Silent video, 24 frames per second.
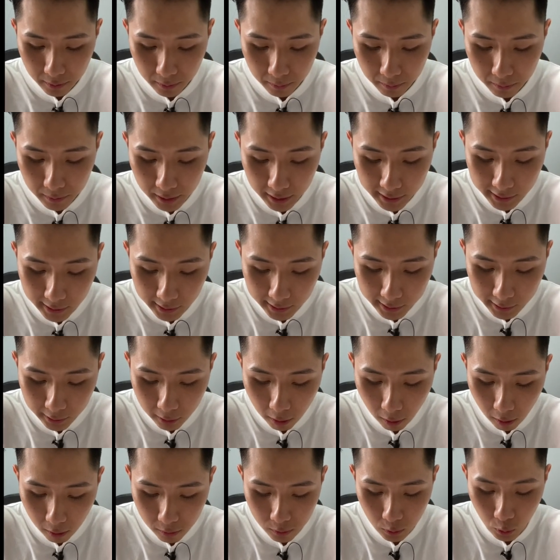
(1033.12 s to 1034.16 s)
This is
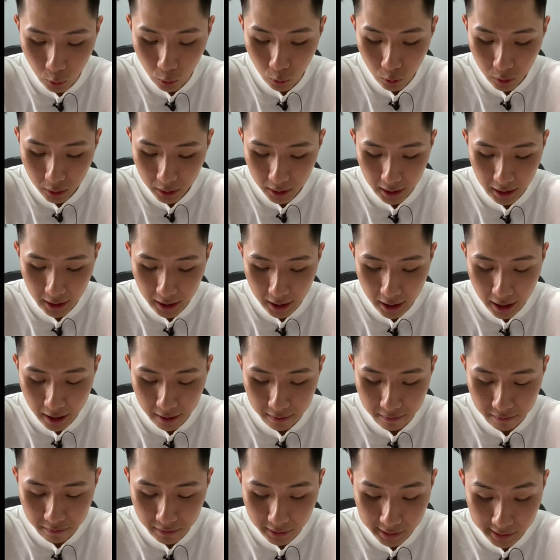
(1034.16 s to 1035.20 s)
called rho
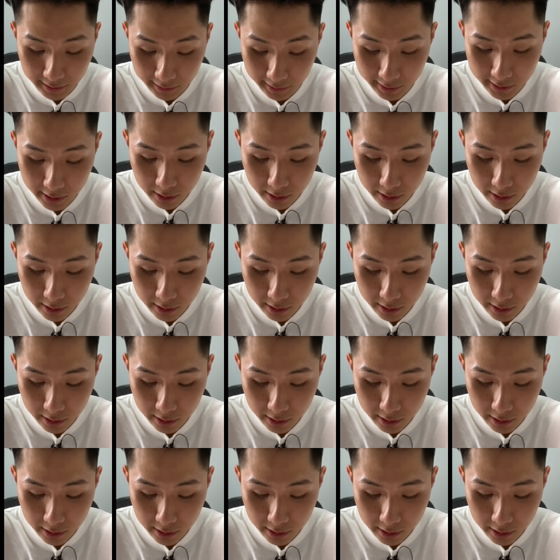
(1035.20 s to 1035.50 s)
and physics